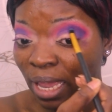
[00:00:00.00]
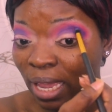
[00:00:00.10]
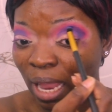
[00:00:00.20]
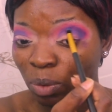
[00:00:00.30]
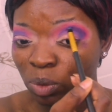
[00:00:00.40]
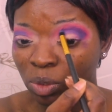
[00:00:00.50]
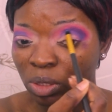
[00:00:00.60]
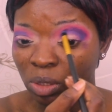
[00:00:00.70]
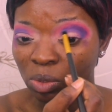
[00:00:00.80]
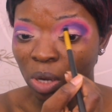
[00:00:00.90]
hey, I want
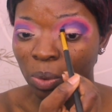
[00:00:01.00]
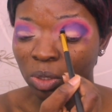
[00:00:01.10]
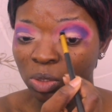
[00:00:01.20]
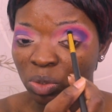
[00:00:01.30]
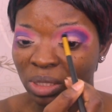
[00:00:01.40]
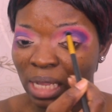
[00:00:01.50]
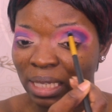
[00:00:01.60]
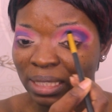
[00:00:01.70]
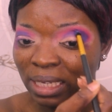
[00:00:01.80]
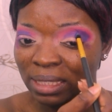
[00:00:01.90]
us to
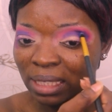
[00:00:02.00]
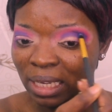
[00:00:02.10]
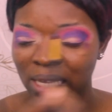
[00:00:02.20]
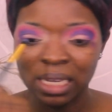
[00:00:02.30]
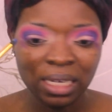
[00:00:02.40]
start dating.